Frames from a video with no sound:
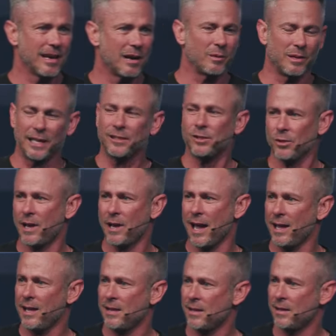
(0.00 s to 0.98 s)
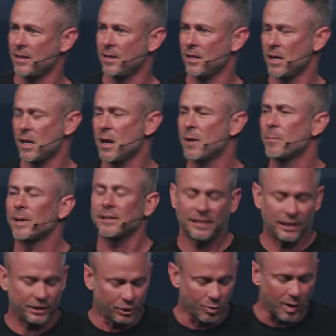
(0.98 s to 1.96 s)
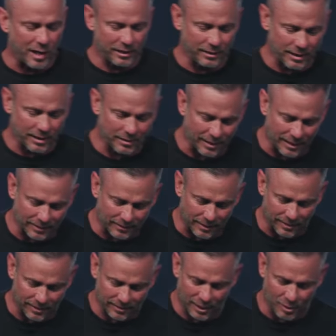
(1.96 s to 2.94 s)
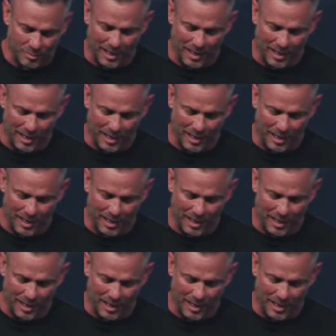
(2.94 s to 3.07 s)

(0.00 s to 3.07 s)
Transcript: I went, that's okay. My situation doesn't get to steal